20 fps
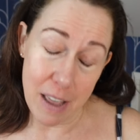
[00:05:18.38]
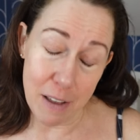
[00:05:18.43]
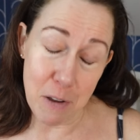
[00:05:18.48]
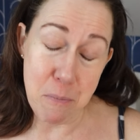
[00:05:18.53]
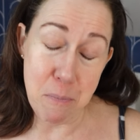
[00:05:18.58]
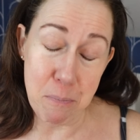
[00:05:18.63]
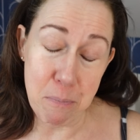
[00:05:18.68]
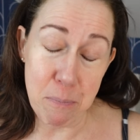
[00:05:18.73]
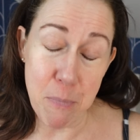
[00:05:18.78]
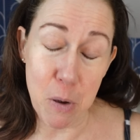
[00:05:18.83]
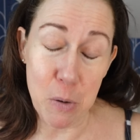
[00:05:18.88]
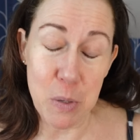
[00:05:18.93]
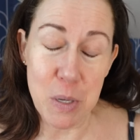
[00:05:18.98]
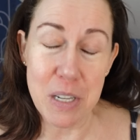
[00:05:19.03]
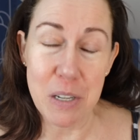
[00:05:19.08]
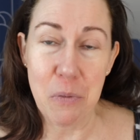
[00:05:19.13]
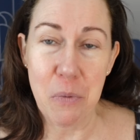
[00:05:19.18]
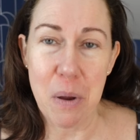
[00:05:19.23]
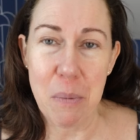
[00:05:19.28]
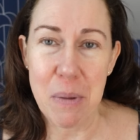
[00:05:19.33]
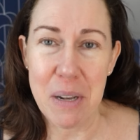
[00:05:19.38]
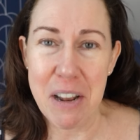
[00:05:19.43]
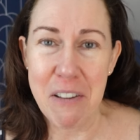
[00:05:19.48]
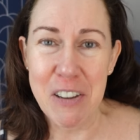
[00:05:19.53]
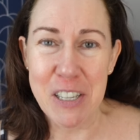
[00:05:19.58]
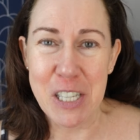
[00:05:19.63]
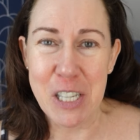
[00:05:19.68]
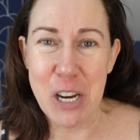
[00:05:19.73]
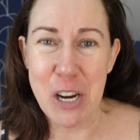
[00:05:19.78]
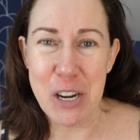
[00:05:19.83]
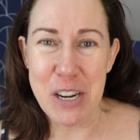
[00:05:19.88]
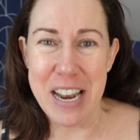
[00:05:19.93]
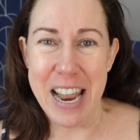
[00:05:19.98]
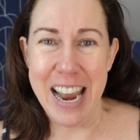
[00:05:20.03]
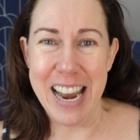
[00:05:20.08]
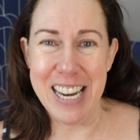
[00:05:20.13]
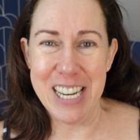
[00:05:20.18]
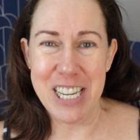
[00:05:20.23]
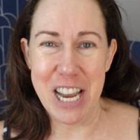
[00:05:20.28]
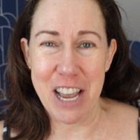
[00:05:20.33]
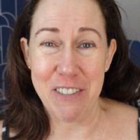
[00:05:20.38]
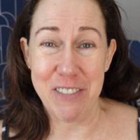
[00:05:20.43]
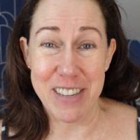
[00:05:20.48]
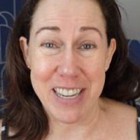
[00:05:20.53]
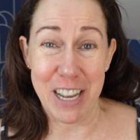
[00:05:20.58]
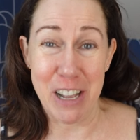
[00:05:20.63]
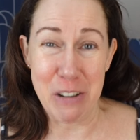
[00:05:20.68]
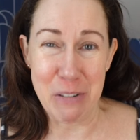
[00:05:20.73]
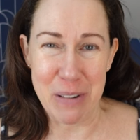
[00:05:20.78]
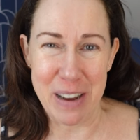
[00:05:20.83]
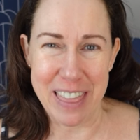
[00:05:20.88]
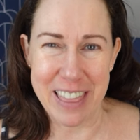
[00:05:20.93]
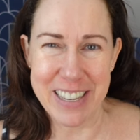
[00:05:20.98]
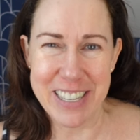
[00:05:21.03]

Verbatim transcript: most women of a certain age have dealt with.